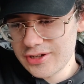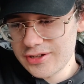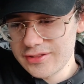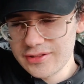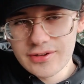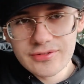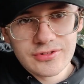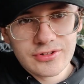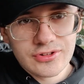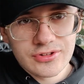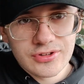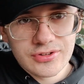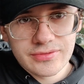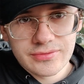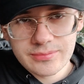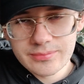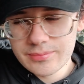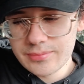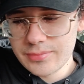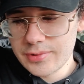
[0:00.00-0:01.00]
I love this
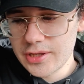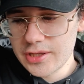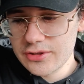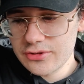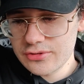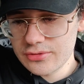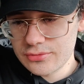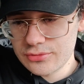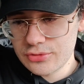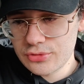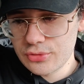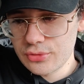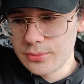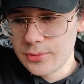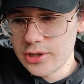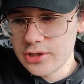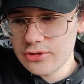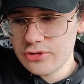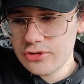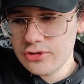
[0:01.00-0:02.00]
body so
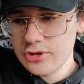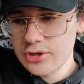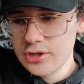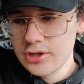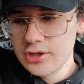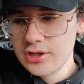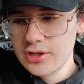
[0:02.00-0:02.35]
much